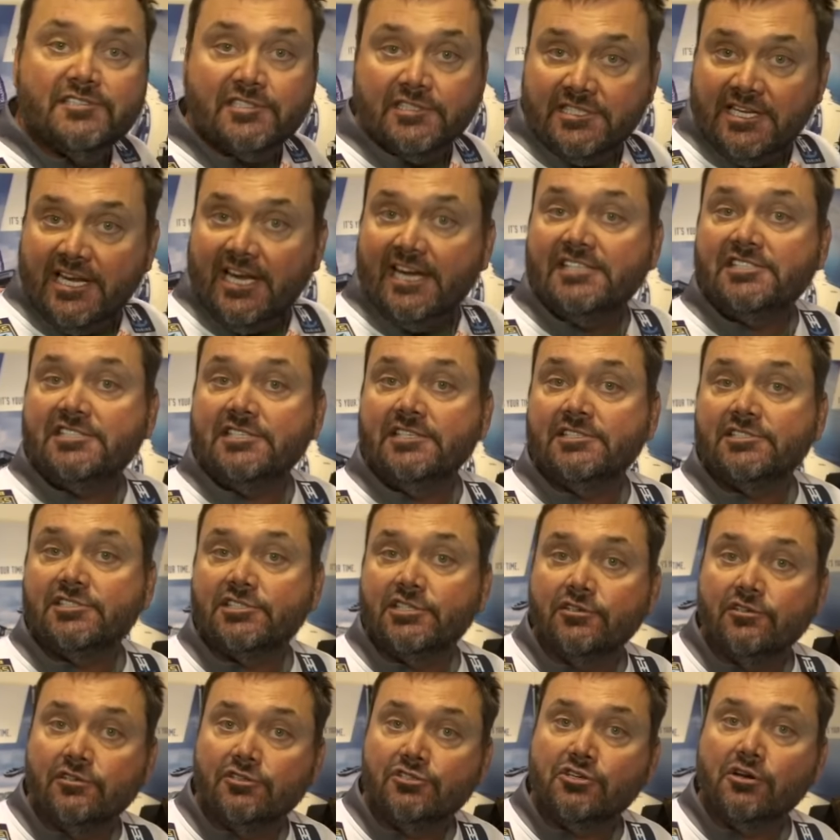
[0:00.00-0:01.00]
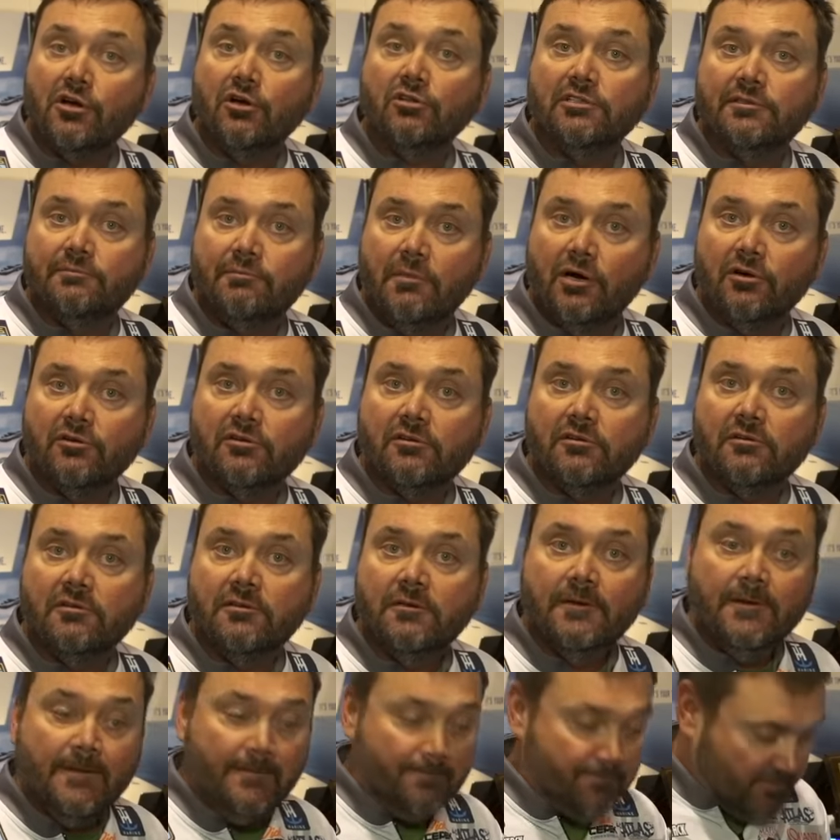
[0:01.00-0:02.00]
is attaching this to the trolling motor,
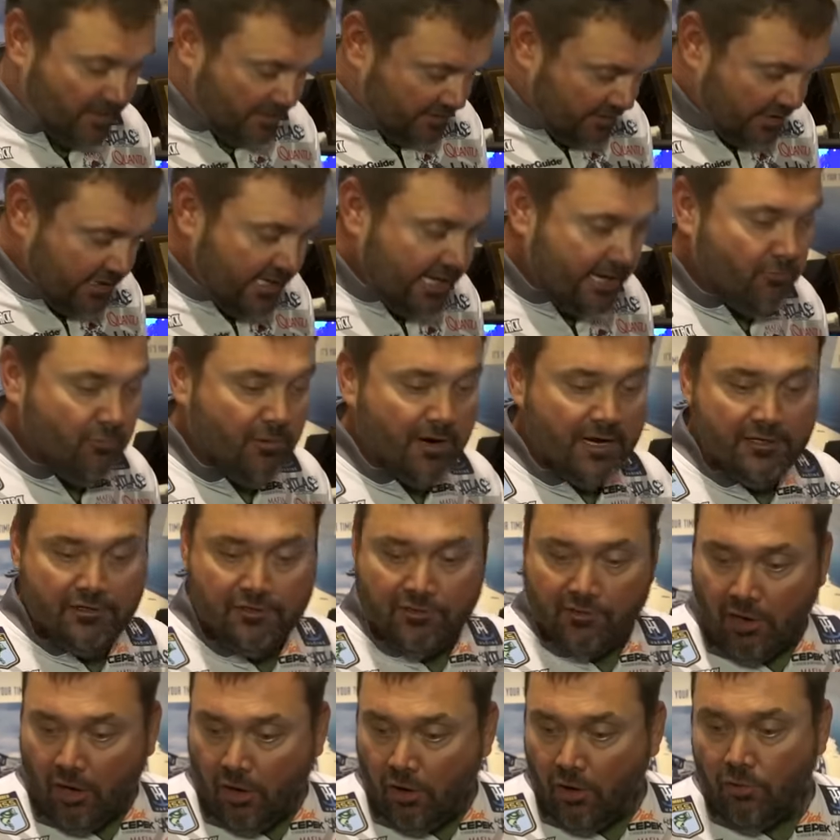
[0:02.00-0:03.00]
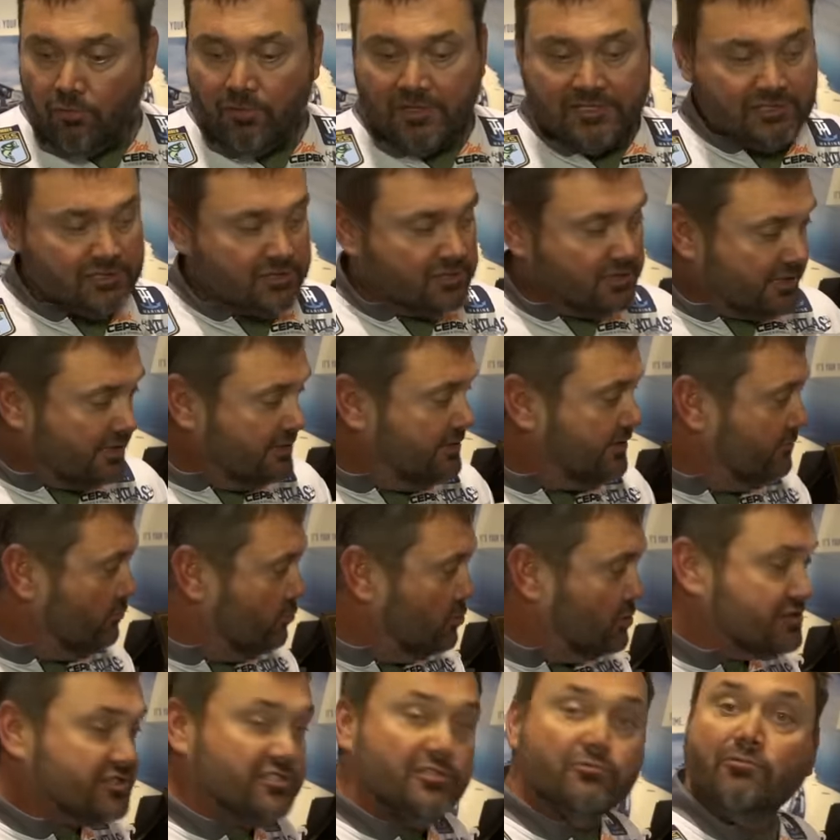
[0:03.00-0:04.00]
and then that way you're always looking at
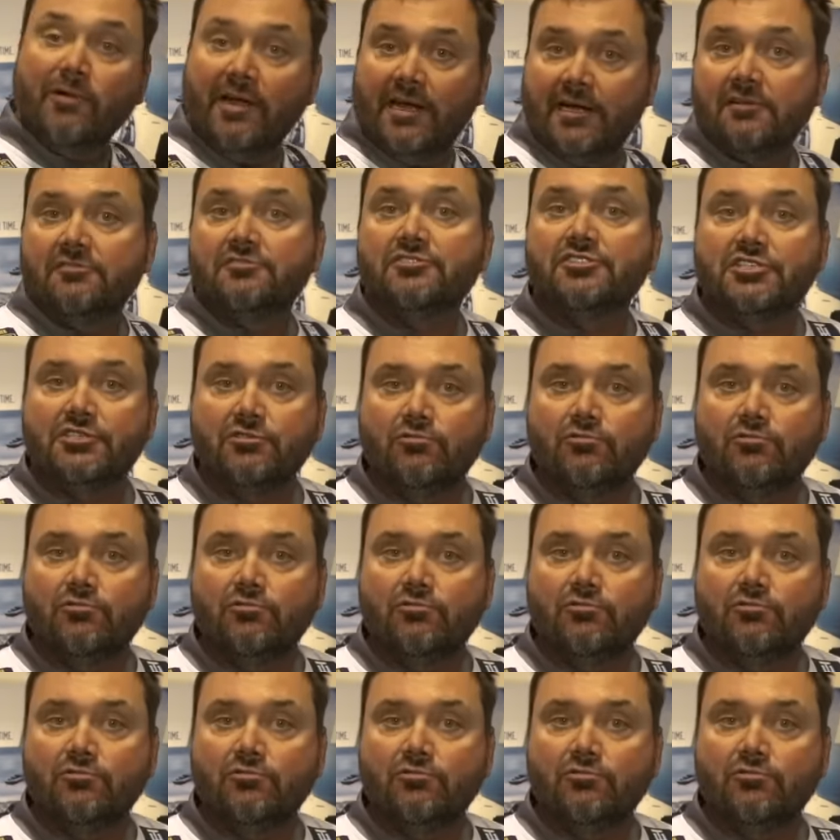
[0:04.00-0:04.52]
what's around